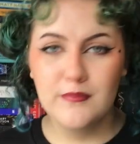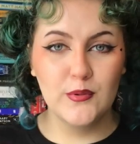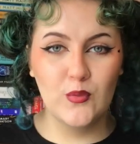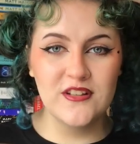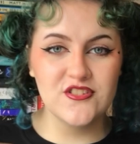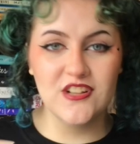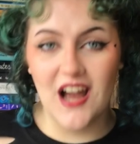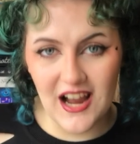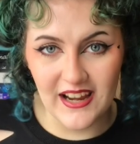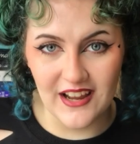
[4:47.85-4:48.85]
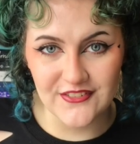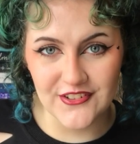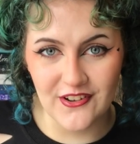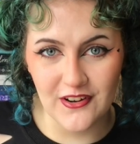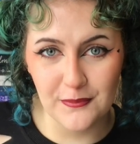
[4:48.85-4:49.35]
But what do I have to
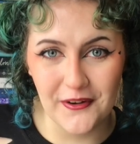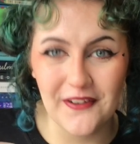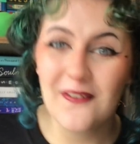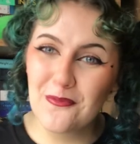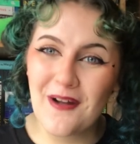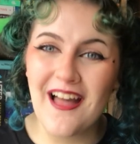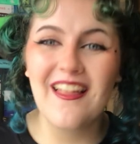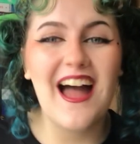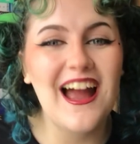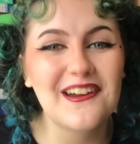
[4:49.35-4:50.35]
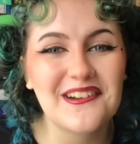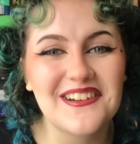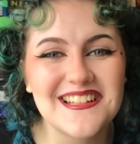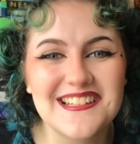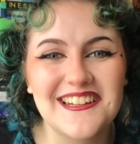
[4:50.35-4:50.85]
talk about? Well, I am
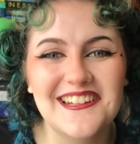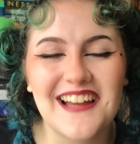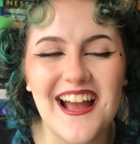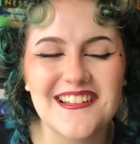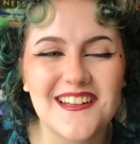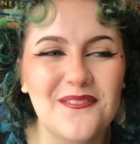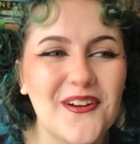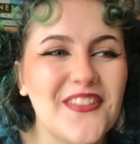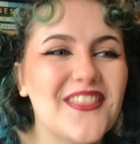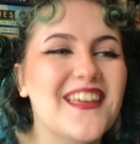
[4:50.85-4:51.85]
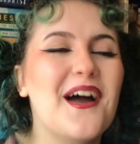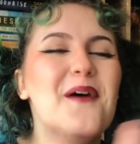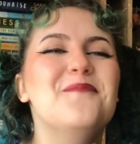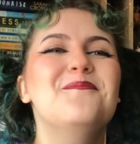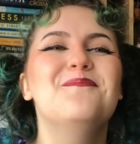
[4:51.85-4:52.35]
going to tell you guys about the
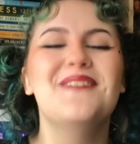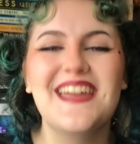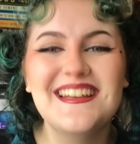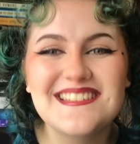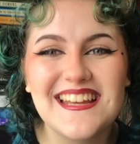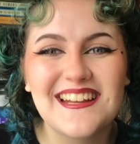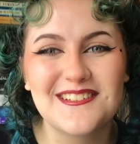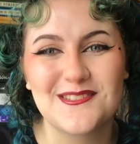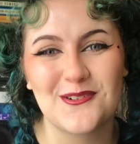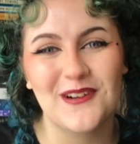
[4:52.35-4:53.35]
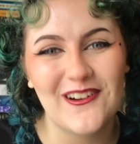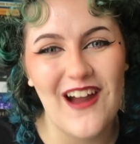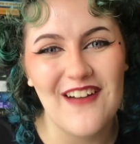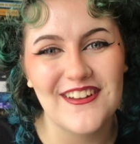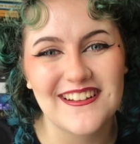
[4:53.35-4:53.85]
amazing story
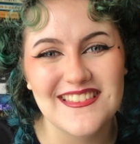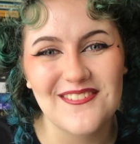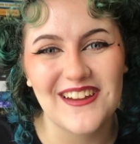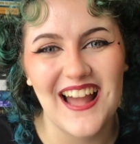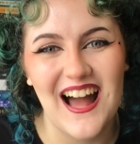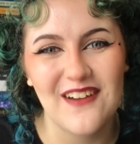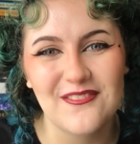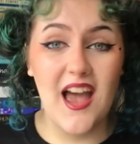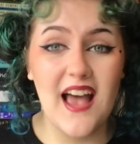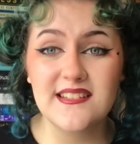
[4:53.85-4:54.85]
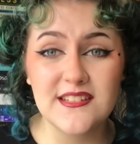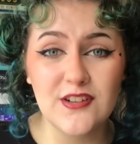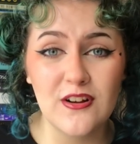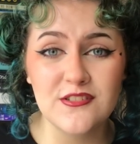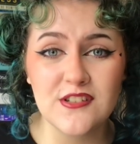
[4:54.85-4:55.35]
graphics that we have. As it
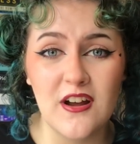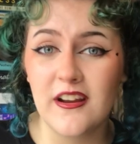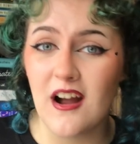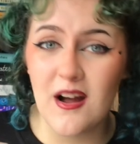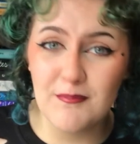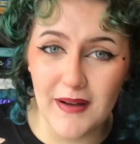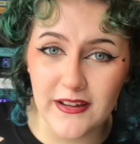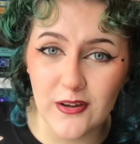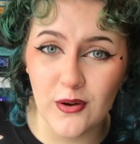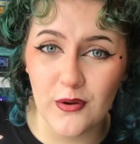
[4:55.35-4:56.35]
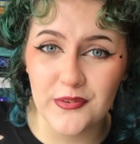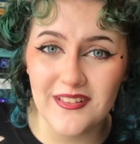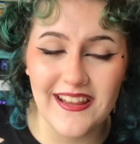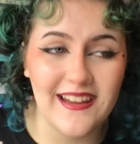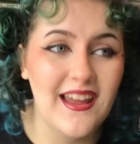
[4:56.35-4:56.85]
turns out, my co-host
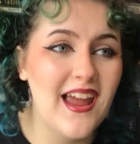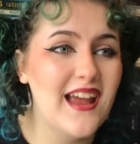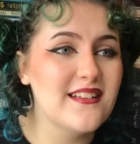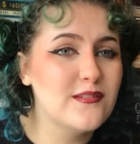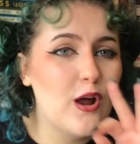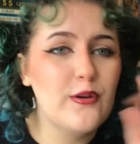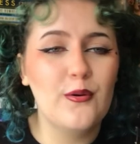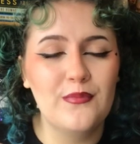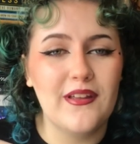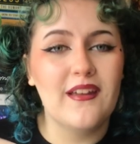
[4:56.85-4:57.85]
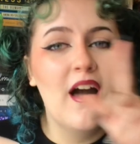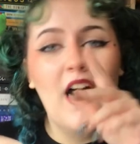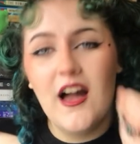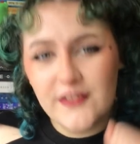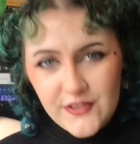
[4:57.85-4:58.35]
Lee is not only
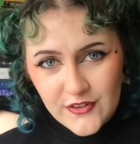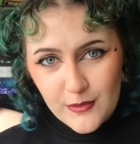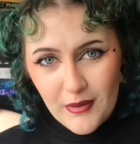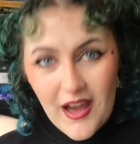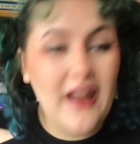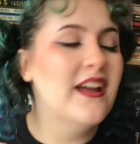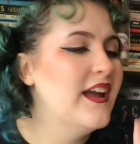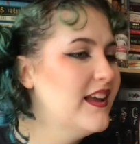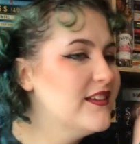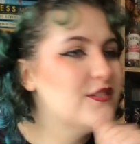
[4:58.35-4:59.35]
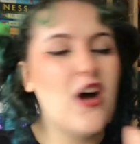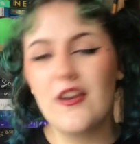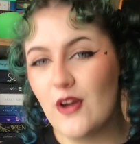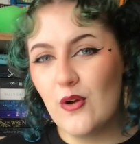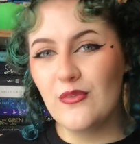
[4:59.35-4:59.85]
a cutie pie, is
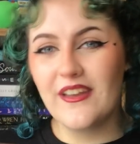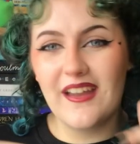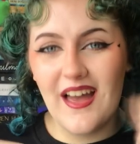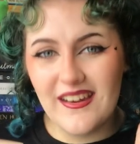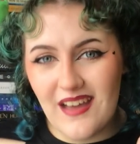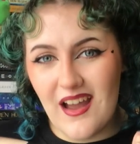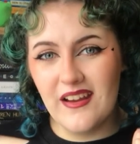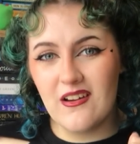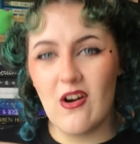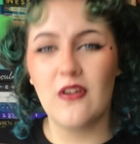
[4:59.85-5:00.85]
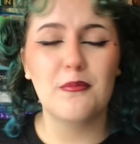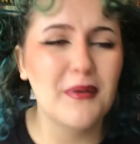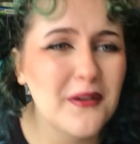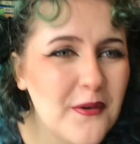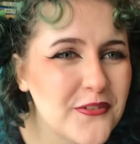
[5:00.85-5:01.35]
not only an icon,
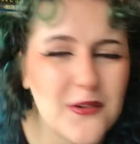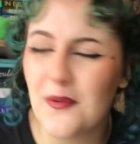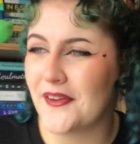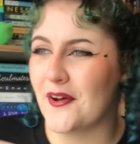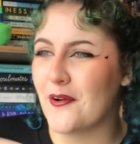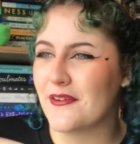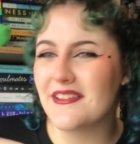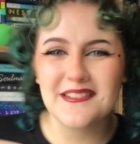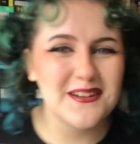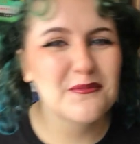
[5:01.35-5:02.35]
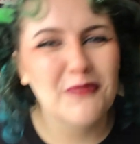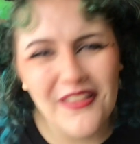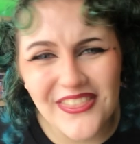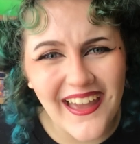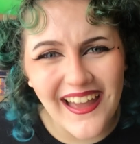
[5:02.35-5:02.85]
but also an artist.
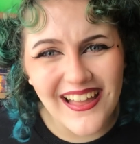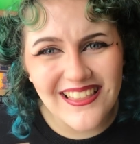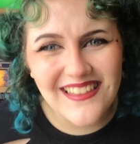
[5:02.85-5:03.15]
What the hell?